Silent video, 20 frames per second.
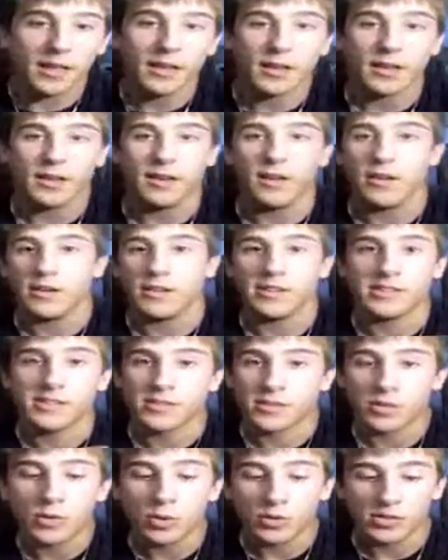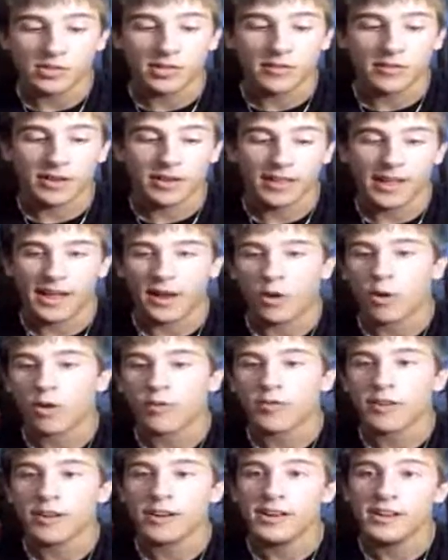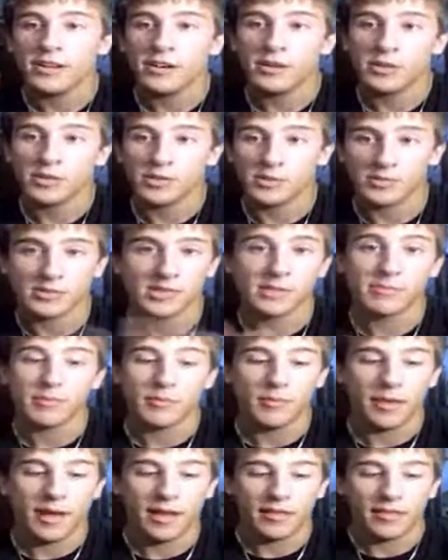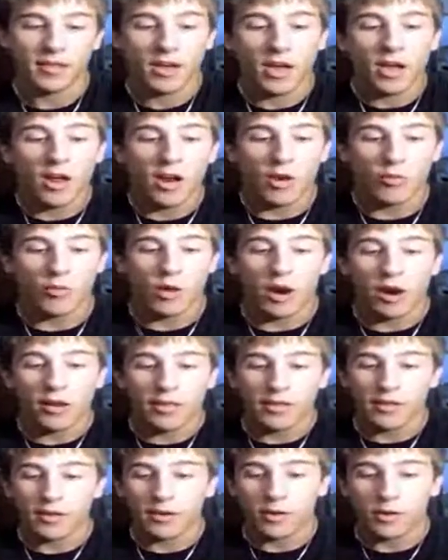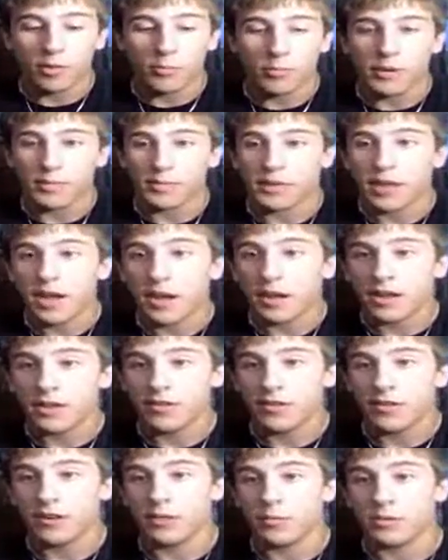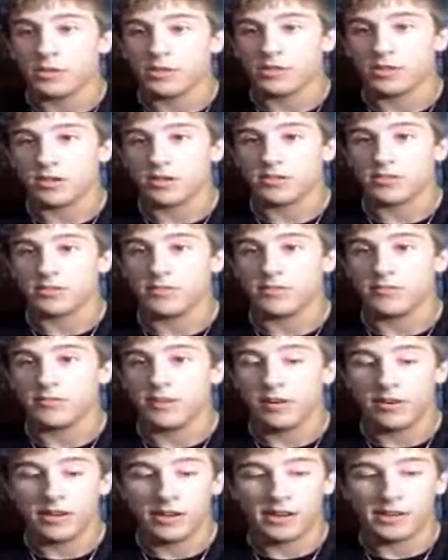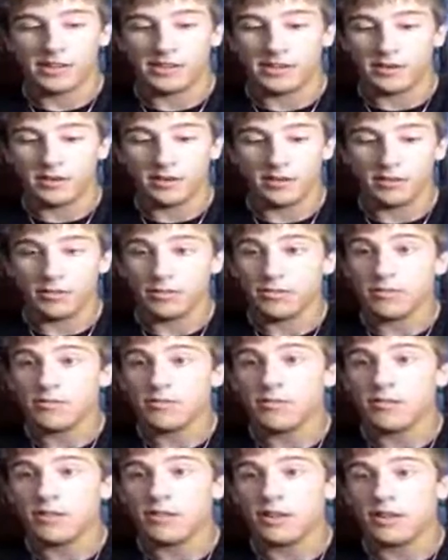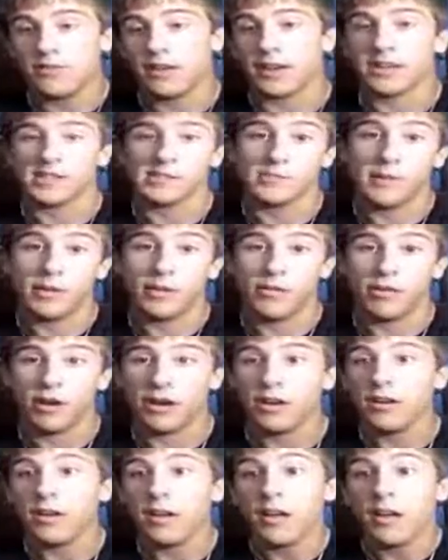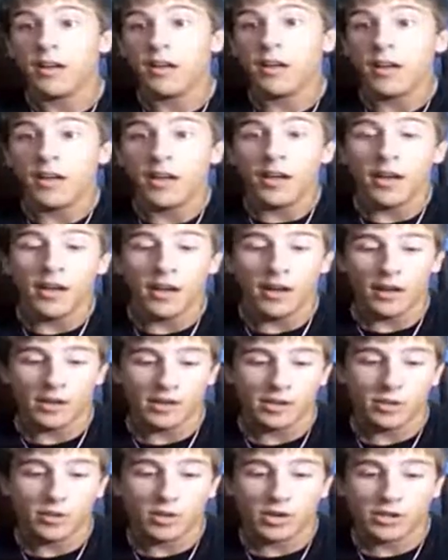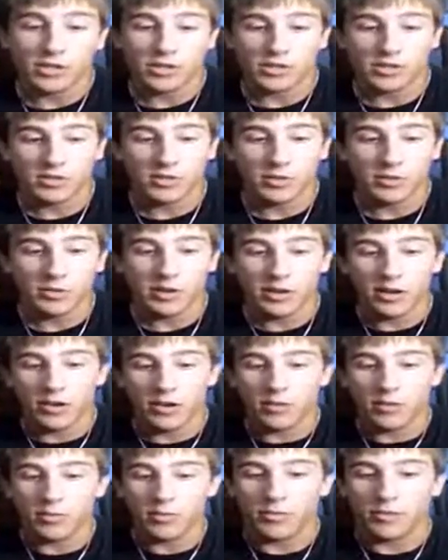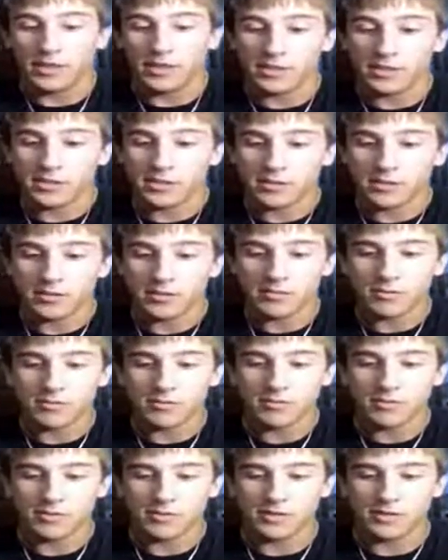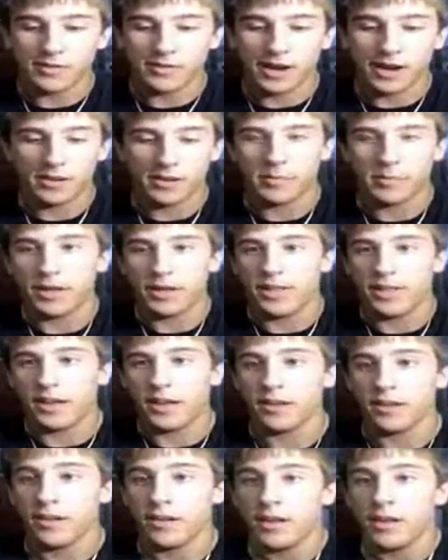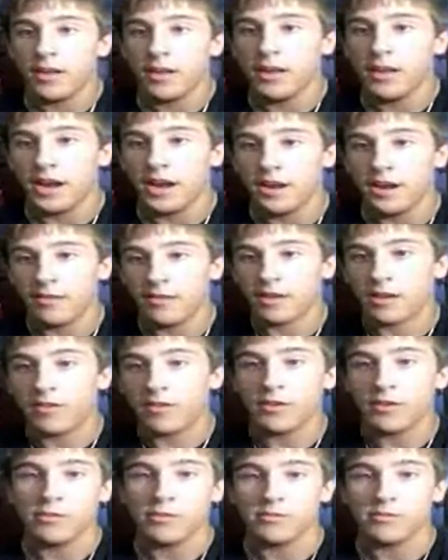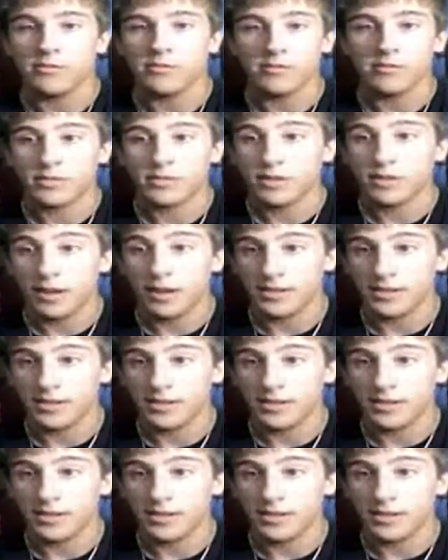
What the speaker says: You know, it's cool stuff like that. Or if I need to do some simple math, rather than open up the calculator, which is also very easy to do, if I could spell it right, you could just do, you know, this divided by that, and it'll give you a